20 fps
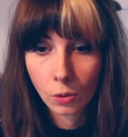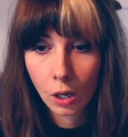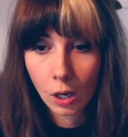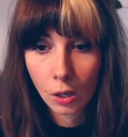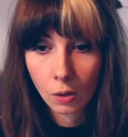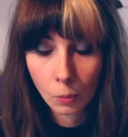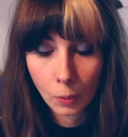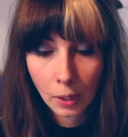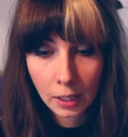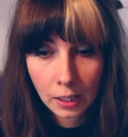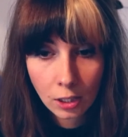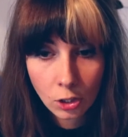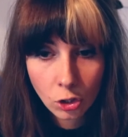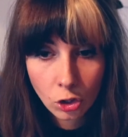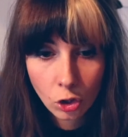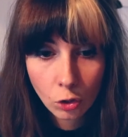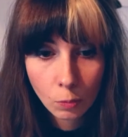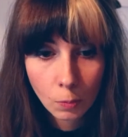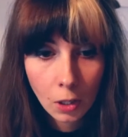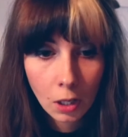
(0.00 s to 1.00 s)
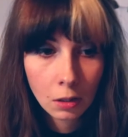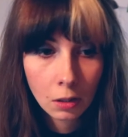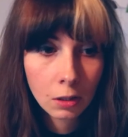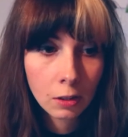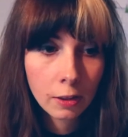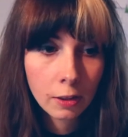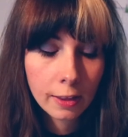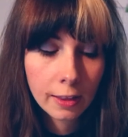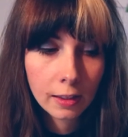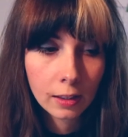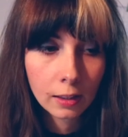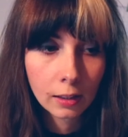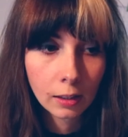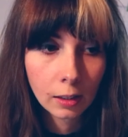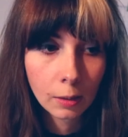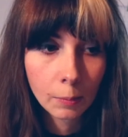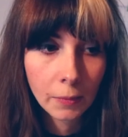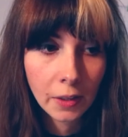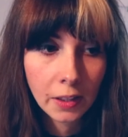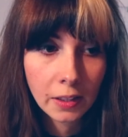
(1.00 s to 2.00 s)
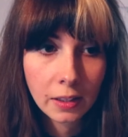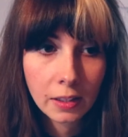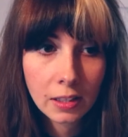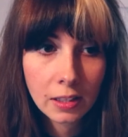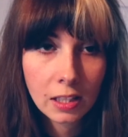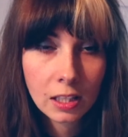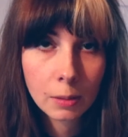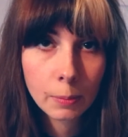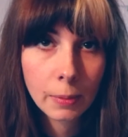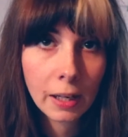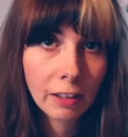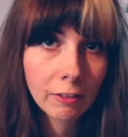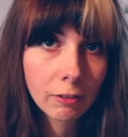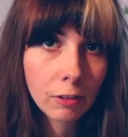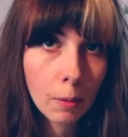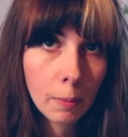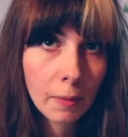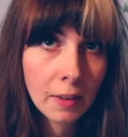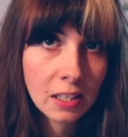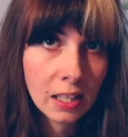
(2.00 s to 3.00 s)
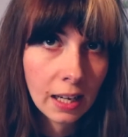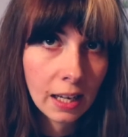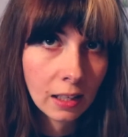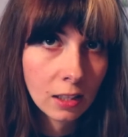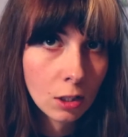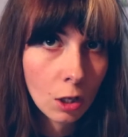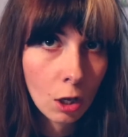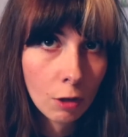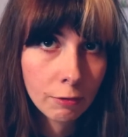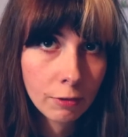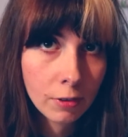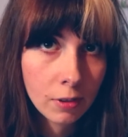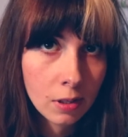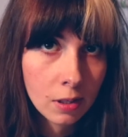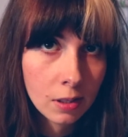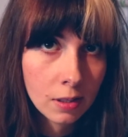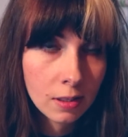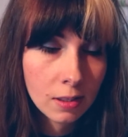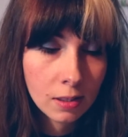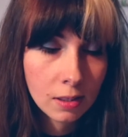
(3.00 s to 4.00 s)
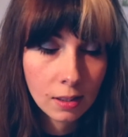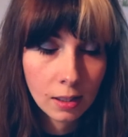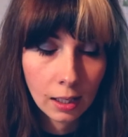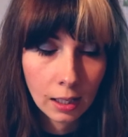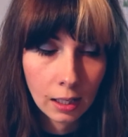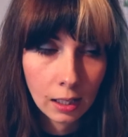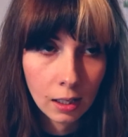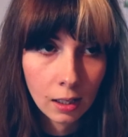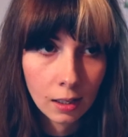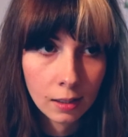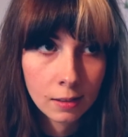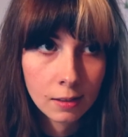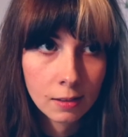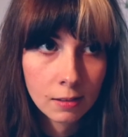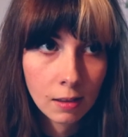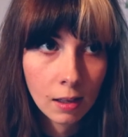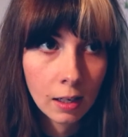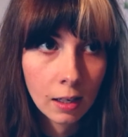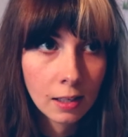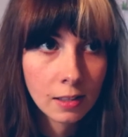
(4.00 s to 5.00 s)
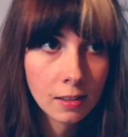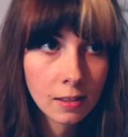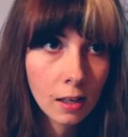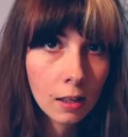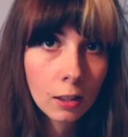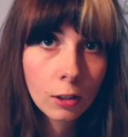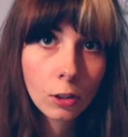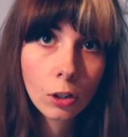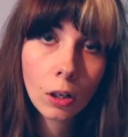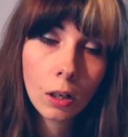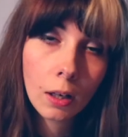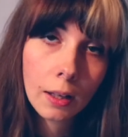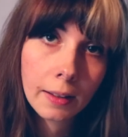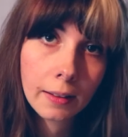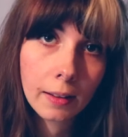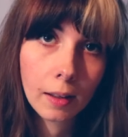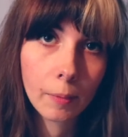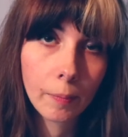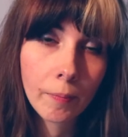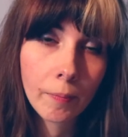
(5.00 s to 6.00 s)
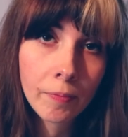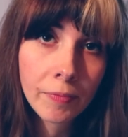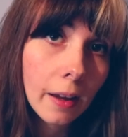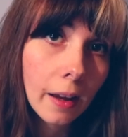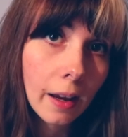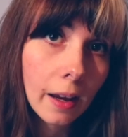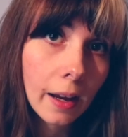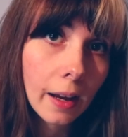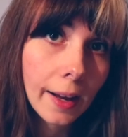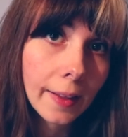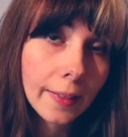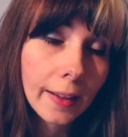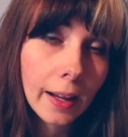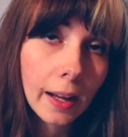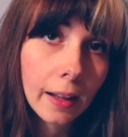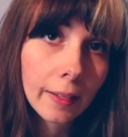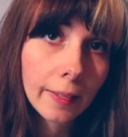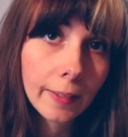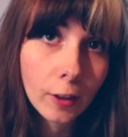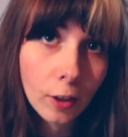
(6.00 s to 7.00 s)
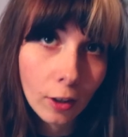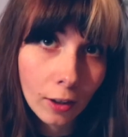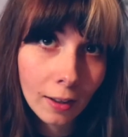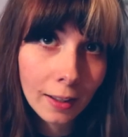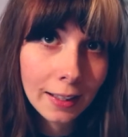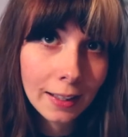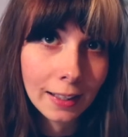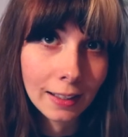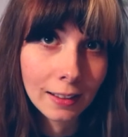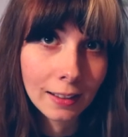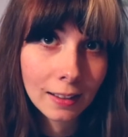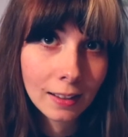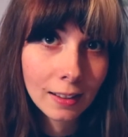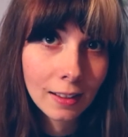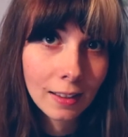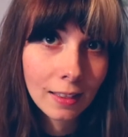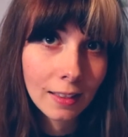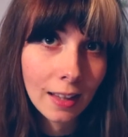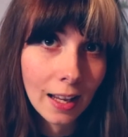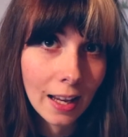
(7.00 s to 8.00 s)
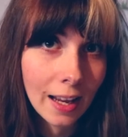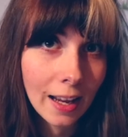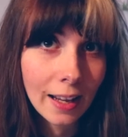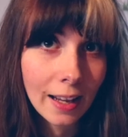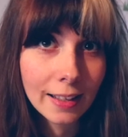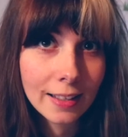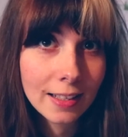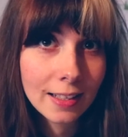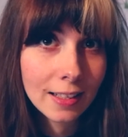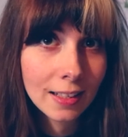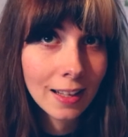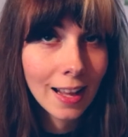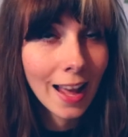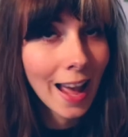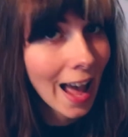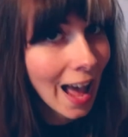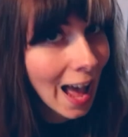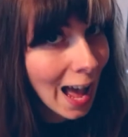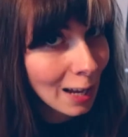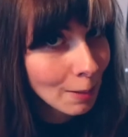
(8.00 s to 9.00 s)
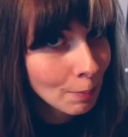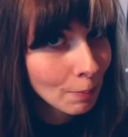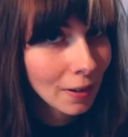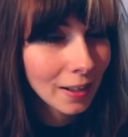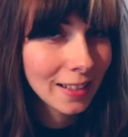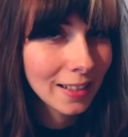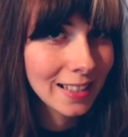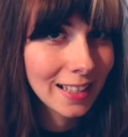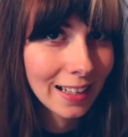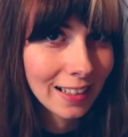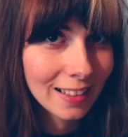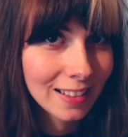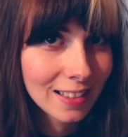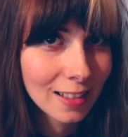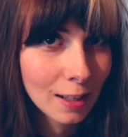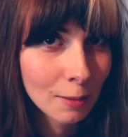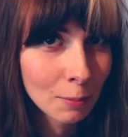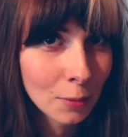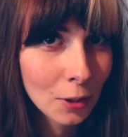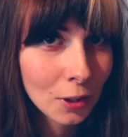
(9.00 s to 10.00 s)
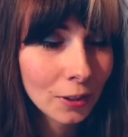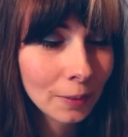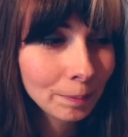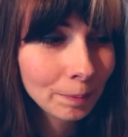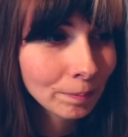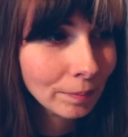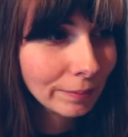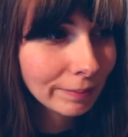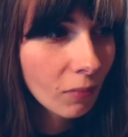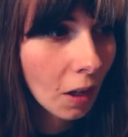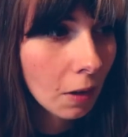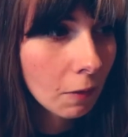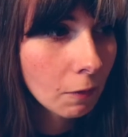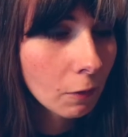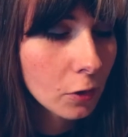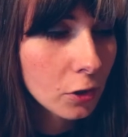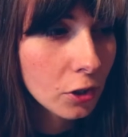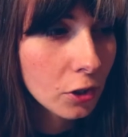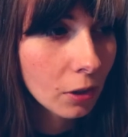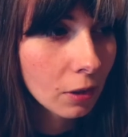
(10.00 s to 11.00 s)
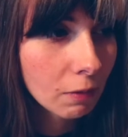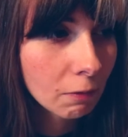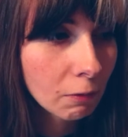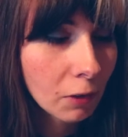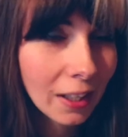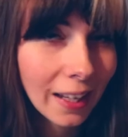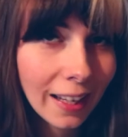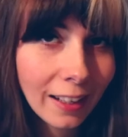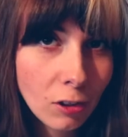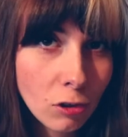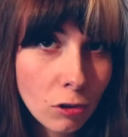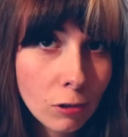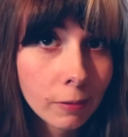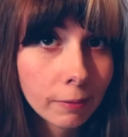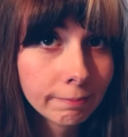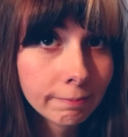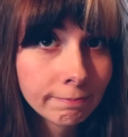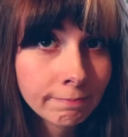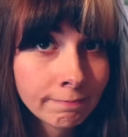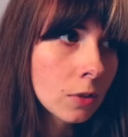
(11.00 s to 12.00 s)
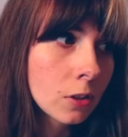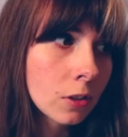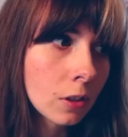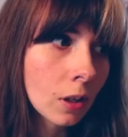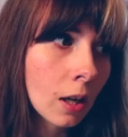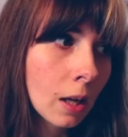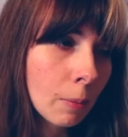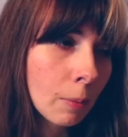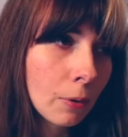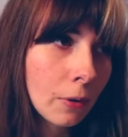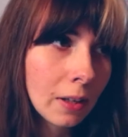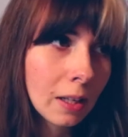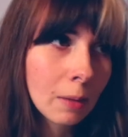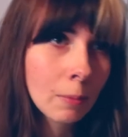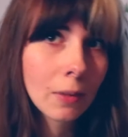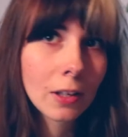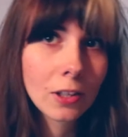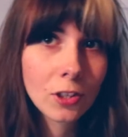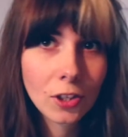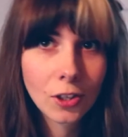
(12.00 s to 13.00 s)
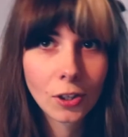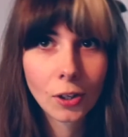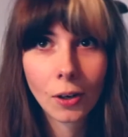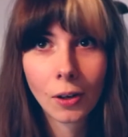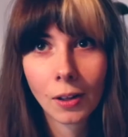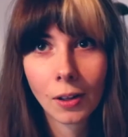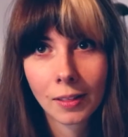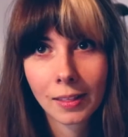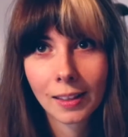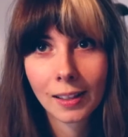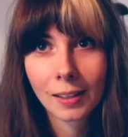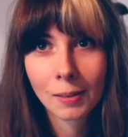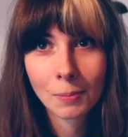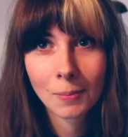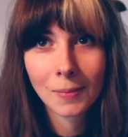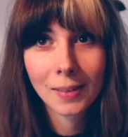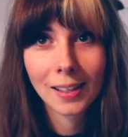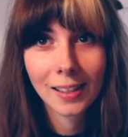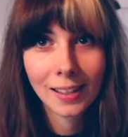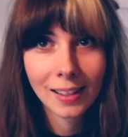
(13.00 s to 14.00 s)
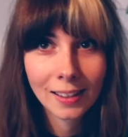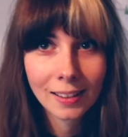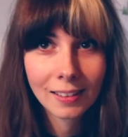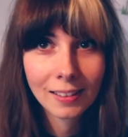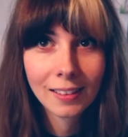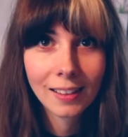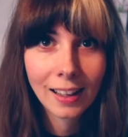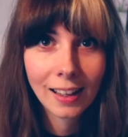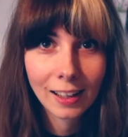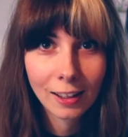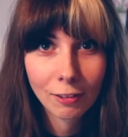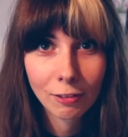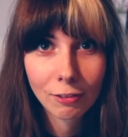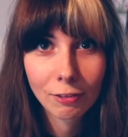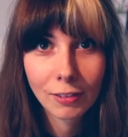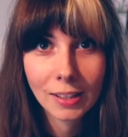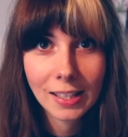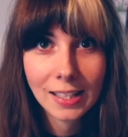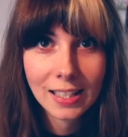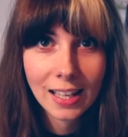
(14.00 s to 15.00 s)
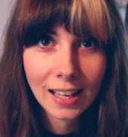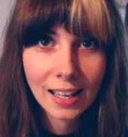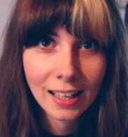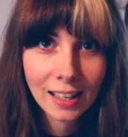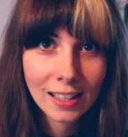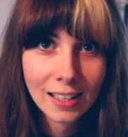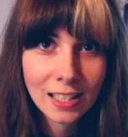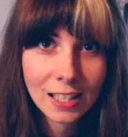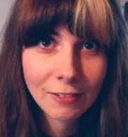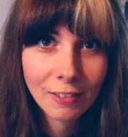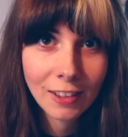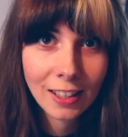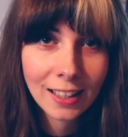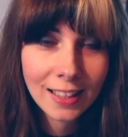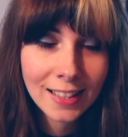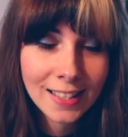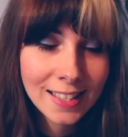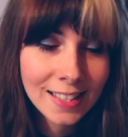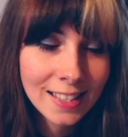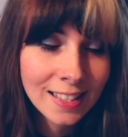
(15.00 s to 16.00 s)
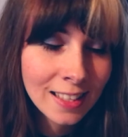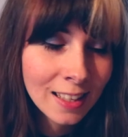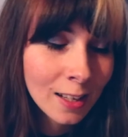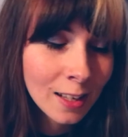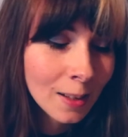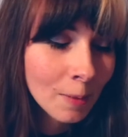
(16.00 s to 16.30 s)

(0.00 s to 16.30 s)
I waited 2 months, I didn't hear back from the tax office, and then I started calling them. And then the colleague that had my tax number was on vacation. So I pretty much called them in like 3-day intervals.